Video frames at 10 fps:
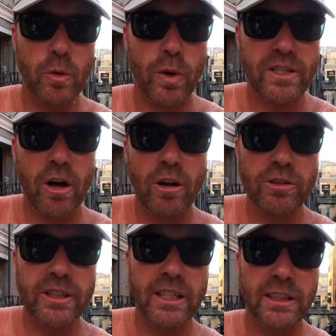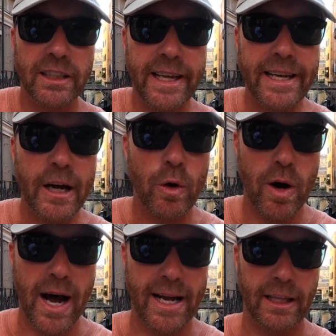what's called the Lido
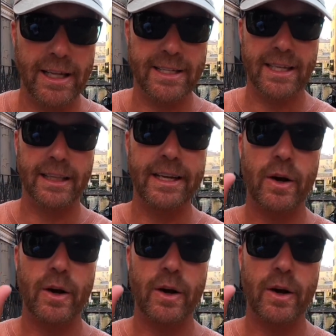Islands? The Lido